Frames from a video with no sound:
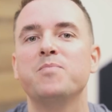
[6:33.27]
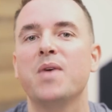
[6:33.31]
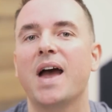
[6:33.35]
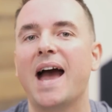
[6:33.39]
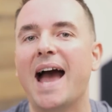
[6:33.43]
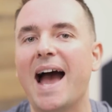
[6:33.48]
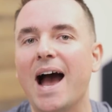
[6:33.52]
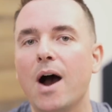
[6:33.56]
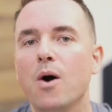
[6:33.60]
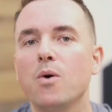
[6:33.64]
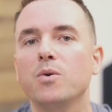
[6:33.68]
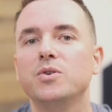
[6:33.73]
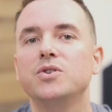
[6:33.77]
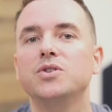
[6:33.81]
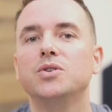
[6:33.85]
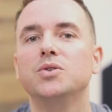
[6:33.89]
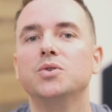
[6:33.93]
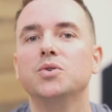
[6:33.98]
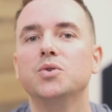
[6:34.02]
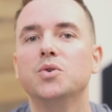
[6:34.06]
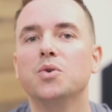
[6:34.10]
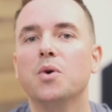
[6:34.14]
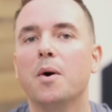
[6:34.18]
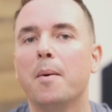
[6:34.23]
how
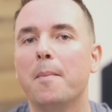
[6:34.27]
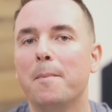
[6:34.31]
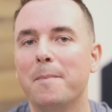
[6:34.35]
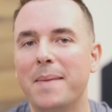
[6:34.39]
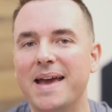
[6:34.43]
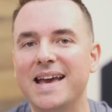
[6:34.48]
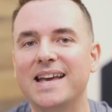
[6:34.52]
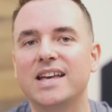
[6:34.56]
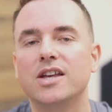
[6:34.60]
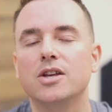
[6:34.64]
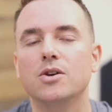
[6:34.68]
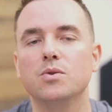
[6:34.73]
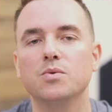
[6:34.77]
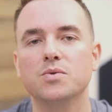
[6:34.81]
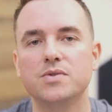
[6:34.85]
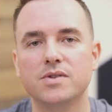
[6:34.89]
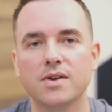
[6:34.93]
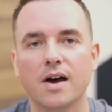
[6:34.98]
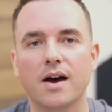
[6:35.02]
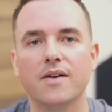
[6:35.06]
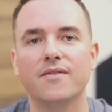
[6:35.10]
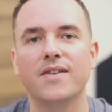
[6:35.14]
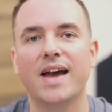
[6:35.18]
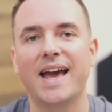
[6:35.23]
to make use
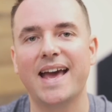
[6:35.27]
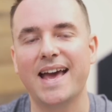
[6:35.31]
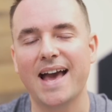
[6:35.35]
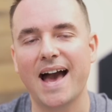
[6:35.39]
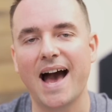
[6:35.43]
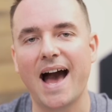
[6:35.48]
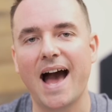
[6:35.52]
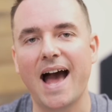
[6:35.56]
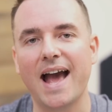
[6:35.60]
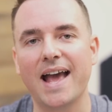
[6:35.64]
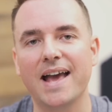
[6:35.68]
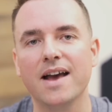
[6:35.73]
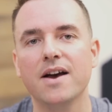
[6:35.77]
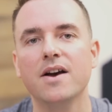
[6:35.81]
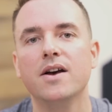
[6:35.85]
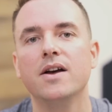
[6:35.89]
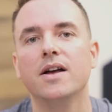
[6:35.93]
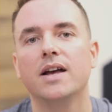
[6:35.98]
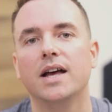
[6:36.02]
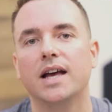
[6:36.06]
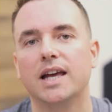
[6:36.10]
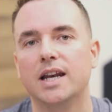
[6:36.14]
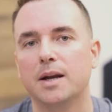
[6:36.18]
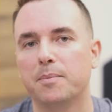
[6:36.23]
of AI
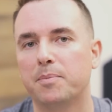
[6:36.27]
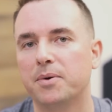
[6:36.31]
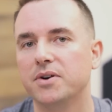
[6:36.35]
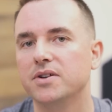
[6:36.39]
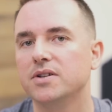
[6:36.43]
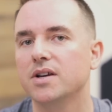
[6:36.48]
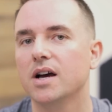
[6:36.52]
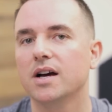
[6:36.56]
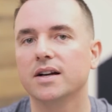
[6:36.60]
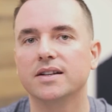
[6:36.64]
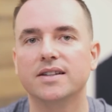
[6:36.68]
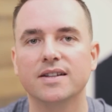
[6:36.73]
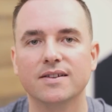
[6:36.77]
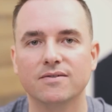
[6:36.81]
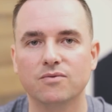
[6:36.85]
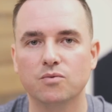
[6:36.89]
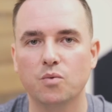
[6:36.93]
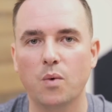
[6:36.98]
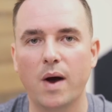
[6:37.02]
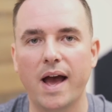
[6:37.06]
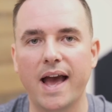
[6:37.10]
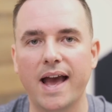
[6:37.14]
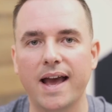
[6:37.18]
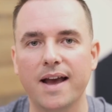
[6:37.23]
in a productive
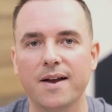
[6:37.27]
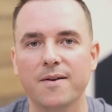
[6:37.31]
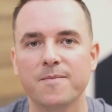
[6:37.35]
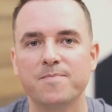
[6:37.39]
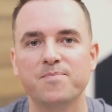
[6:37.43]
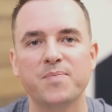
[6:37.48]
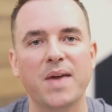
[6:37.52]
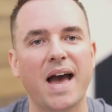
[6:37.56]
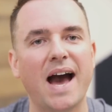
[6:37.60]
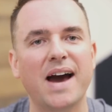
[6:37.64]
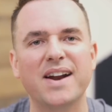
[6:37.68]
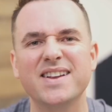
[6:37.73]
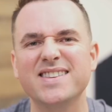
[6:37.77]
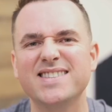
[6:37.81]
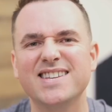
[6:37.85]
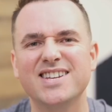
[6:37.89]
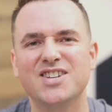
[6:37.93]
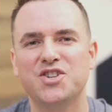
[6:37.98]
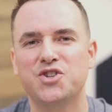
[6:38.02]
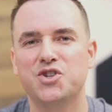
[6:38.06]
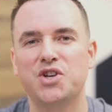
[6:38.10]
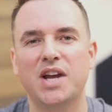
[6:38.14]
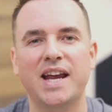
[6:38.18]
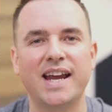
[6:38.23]
way. How does
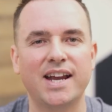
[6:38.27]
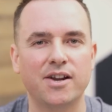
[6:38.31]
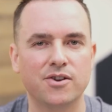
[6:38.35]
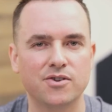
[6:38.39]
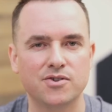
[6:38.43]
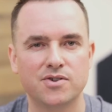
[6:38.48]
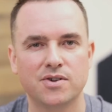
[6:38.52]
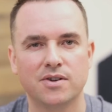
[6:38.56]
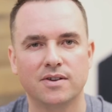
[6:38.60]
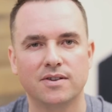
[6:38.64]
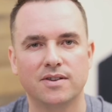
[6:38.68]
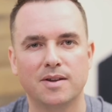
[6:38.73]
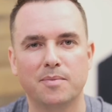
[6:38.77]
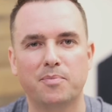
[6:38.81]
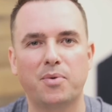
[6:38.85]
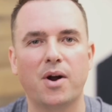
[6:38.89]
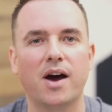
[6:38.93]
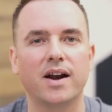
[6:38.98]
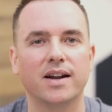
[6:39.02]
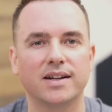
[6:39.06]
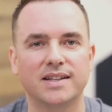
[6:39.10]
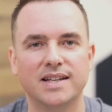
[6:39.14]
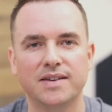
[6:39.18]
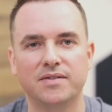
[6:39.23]
it change the
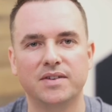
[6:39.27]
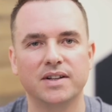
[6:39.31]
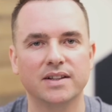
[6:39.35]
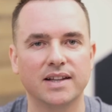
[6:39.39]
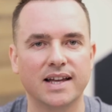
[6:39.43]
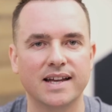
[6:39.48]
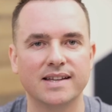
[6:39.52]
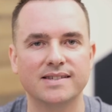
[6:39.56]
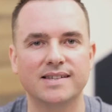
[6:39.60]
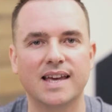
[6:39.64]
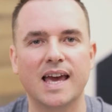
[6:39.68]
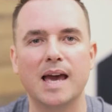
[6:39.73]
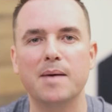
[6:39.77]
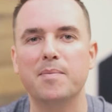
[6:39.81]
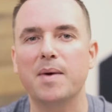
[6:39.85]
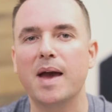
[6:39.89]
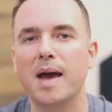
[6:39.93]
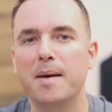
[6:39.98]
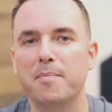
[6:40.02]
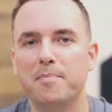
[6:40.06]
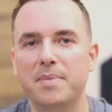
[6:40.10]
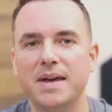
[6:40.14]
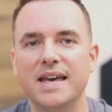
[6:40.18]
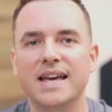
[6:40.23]
productivity landscape
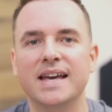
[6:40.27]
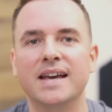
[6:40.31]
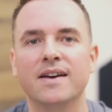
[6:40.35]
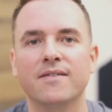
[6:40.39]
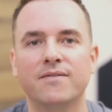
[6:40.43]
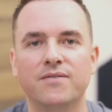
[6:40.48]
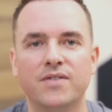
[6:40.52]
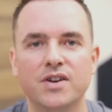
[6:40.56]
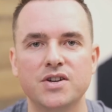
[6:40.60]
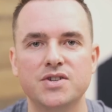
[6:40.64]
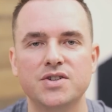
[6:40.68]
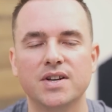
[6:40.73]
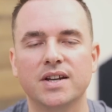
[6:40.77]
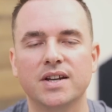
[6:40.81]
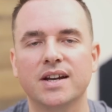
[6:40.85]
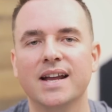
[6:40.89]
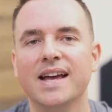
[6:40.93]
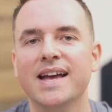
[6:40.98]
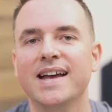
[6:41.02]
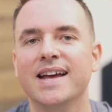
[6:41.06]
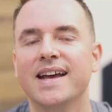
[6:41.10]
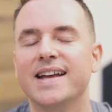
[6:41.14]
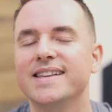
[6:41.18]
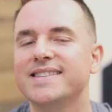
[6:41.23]
and being efficient?
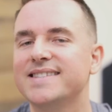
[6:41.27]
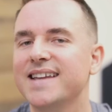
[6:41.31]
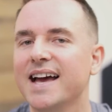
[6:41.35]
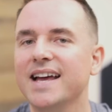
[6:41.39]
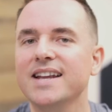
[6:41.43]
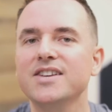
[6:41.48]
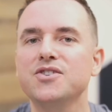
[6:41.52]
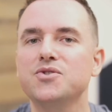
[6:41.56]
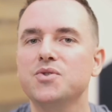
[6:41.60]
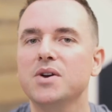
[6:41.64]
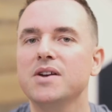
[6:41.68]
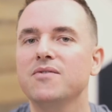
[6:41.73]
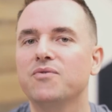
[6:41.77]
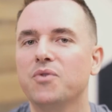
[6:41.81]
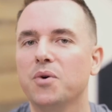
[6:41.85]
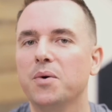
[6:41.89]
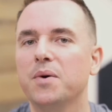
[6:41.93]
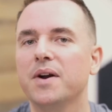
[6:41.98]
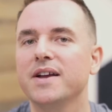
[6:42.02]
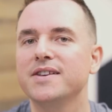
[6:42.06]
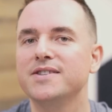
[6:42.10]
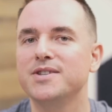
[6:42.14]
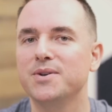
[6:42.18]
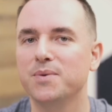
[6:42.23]
It's not as
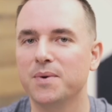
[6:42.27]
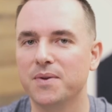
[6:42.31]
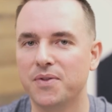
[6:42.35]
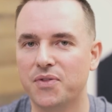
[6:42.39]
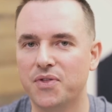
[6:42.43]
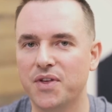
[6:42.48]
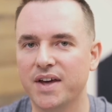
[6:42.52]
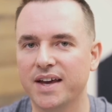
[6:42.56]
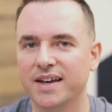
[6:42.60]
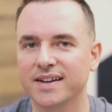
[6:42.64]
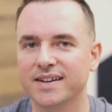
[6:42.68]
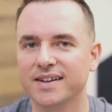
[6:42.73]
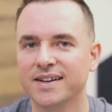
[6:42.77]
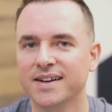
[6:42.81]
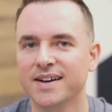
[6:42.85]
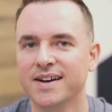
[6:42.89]
straightforward as you would think.